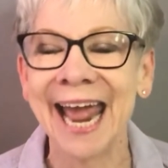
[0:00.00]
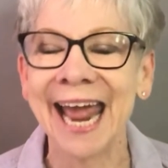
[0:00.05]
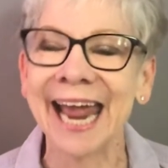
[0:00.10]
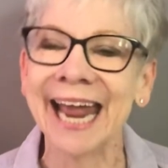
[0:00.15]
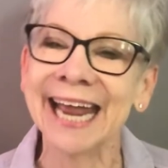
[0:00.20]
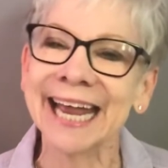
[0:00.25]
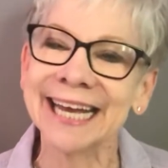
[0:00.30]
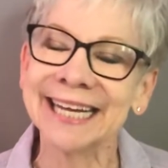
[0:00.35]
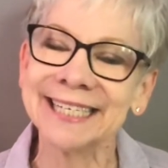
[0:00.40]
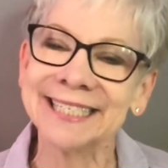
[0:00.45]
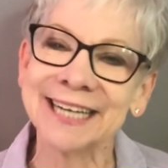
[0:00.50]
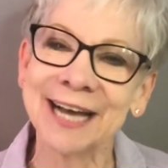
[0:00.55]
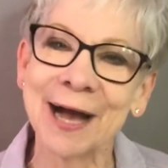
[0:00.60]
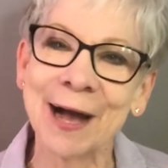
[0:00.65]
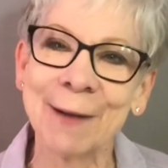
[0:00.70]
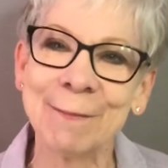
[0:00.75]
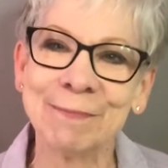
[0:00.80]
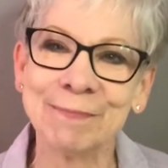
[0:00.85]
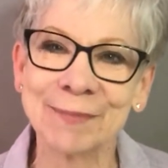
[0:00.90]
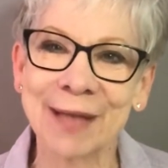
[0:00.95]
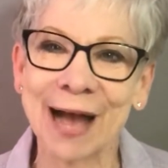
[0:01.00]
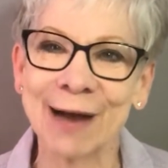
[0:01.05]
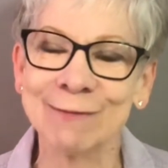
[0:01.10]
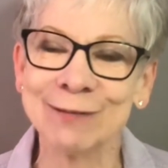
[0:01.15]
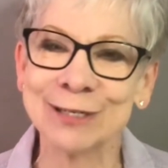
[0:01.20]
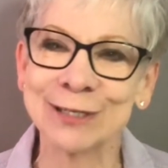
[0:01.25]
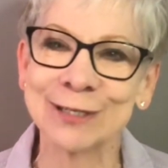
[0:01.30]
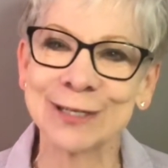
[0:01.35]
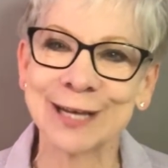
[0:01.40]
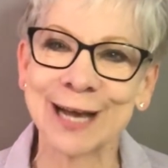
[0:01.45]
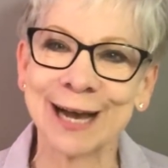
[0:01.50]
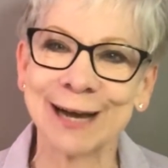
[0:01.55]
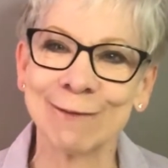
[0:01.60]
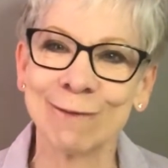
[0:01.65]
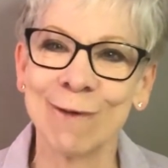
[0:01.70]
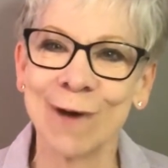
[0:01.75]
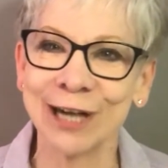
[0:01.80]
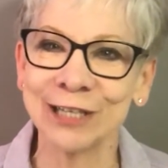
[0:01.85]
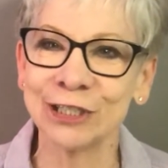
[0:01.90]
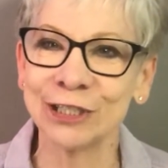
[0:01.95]
And I was
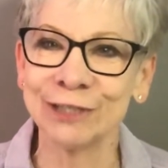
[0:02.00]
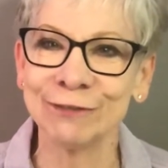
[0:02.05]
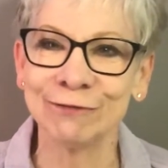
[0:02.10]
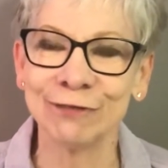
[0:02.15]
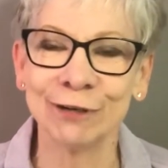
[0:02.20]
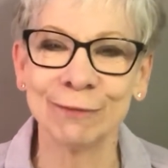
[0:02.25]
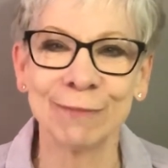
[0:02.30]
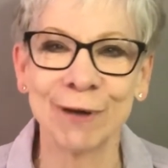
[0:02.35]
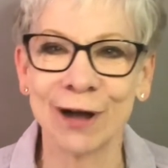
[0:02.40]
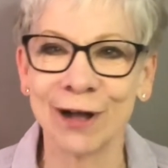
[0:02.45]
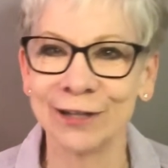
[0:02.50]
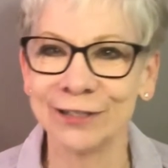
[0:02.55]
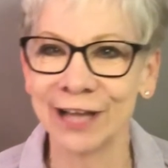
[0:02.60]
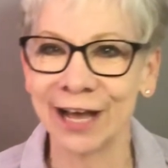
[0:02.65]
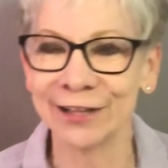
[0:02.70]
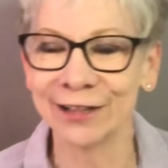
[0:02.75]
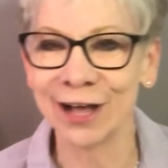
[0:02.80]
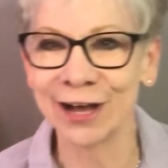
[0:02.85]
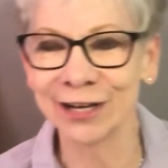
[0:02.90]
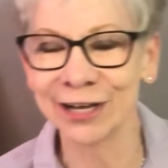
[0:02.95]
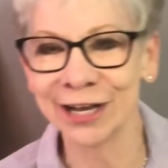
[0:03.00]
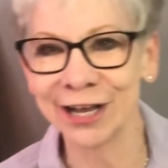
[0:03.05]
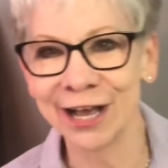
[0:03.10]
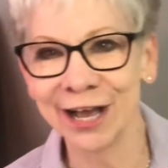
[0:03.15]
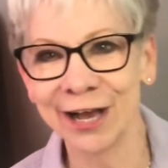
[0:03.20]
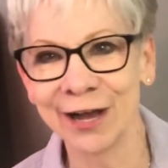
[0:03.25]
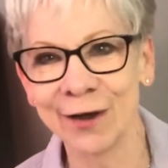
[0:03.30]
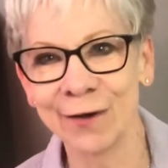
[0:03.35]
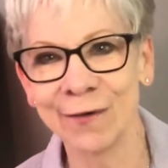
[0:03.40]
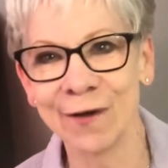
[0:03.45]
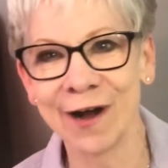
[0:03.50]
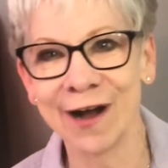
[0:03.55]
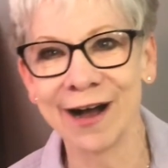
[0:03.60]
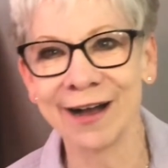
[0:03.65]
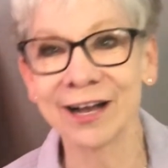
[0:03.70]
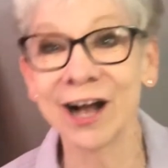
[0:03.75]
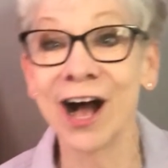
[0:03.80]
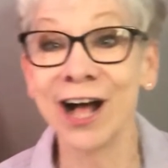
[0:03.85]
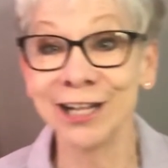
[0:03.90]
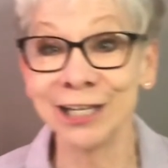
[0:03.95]
watching football not long ago,
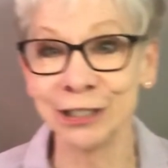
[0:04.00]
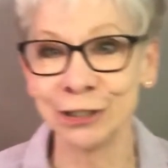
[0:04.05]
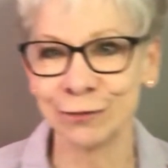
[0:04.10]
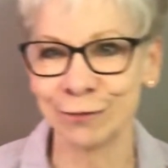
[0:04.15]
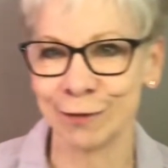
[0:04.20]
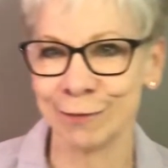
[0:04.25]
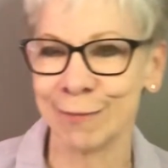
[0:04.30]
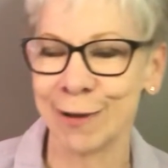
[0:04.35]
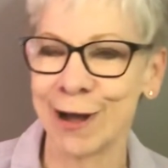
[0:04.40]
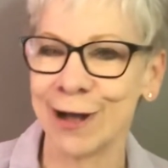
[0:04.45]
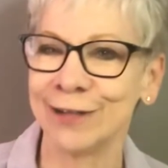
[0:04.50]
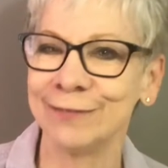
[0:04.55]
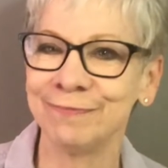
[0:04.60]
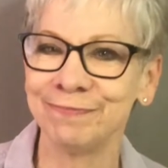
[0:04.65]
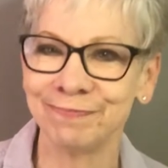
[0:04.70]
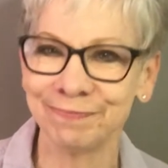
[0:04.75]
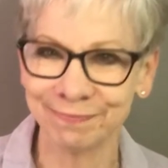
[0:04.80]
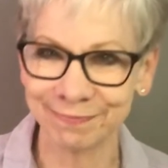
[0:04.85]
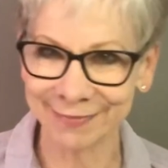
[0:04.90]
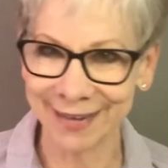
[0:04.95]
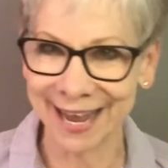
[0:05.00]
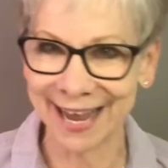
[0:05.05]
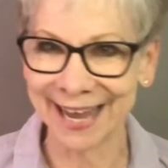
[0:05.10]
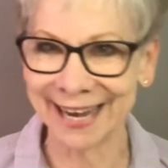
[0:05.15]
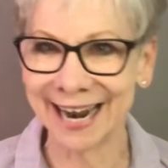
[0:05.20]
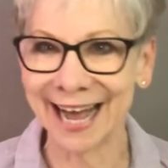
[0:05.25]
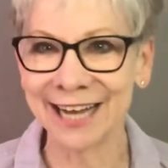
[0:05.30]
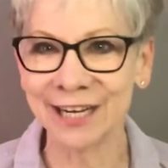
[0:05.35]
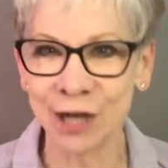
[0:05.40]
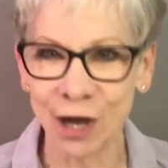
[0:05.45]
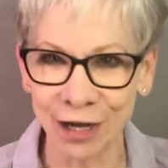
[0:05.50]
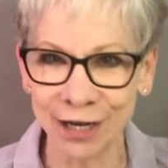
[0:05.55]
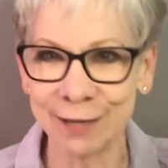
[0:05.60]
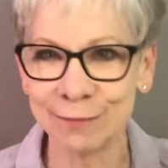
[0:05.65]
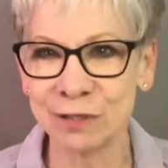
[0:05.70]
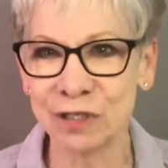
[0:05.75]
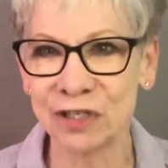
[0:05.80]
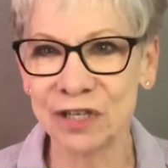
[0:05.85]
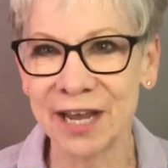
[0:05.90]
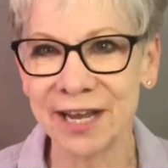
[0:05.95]
college football, and I'd gone
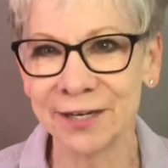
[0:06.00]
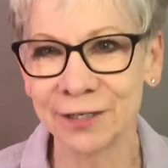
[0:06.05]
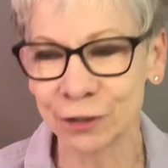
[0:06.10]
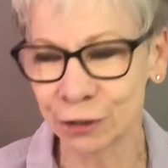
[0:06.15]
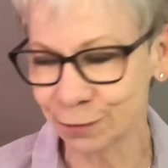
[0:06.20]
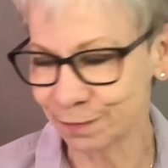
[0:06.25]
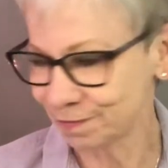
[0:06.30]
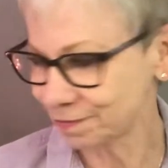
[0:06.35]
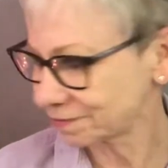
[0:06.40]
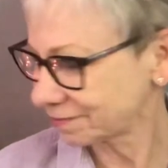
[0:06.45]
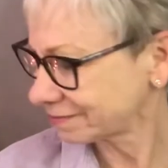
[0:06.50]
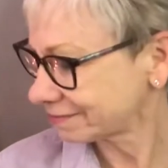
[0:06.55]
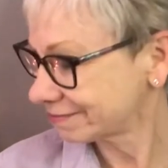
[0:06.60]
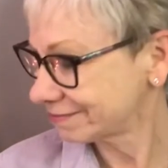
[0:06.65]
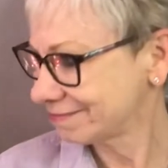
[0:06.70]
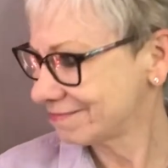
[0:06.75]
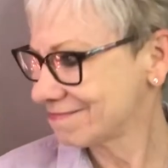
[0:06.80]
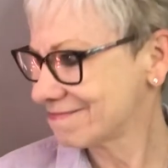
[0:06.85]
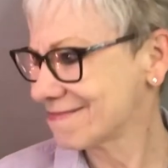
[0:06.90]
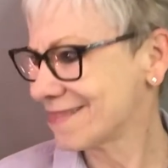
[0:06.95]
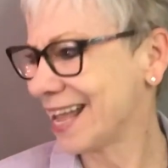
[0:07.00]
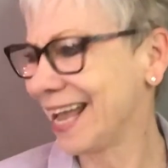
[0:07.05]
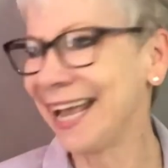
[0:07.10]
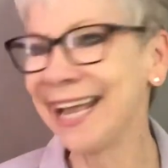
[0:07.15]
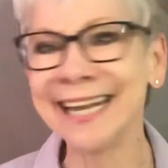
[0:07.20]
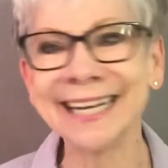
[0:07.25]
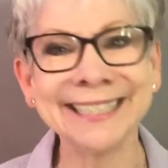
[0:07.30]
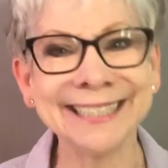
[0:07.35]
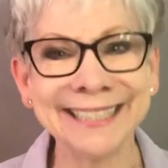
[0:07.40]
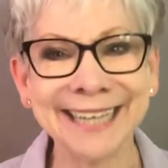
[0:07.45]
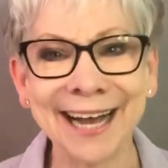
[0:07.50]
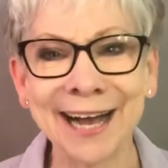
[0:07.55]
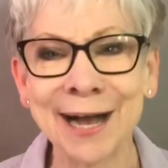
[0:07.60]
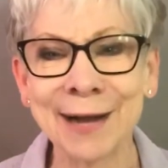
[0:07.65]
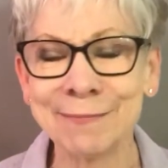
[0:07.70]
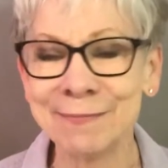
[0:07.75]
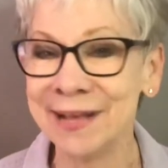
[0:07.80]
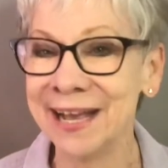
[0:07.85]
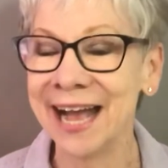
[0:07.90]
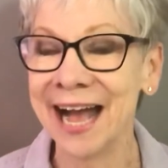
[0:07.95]
upstairs And
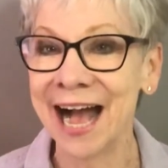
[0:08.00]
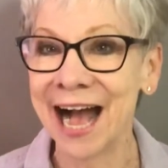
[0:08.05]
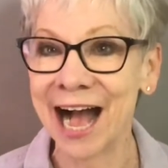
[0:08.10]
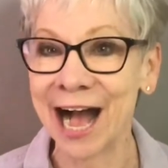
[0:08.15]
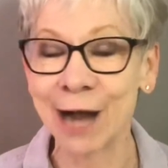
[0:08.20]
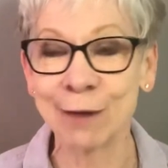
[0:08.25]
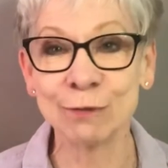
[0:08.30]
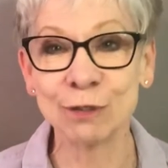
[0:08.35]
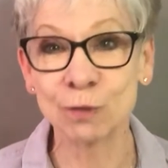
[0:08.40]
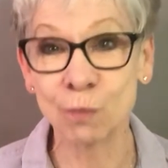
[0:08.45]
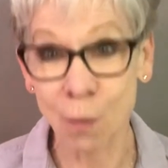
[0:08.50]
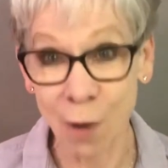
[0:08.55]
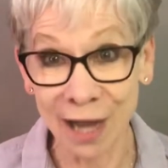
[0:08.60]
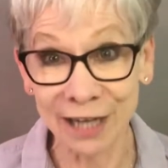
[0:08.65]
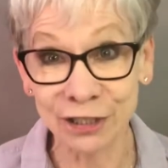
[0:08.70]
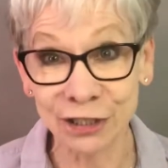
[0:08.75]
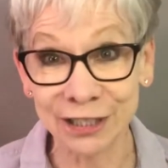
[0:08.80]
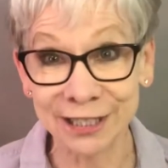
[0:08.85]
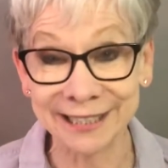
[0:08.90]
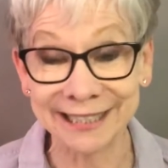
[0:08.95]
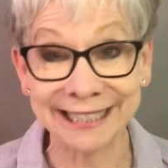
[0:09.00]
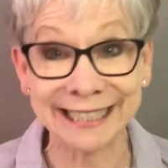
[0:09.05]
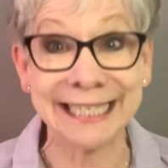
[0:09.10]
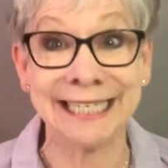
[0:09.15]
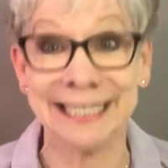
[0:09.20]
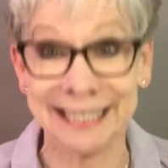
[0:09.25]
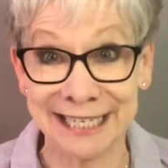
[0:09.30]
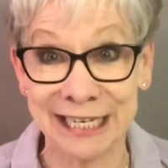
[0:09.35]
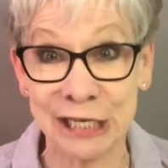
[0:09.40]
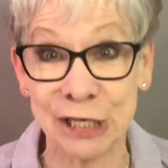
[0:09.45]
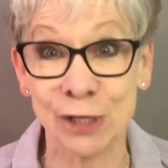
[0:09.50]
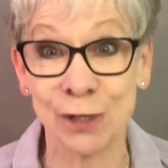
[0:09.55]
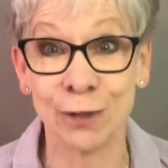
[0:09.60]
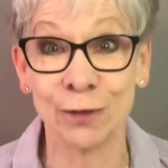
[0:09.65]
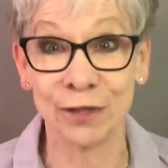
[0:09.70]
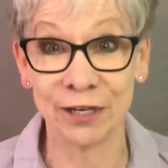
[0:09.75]
I was watching TCU.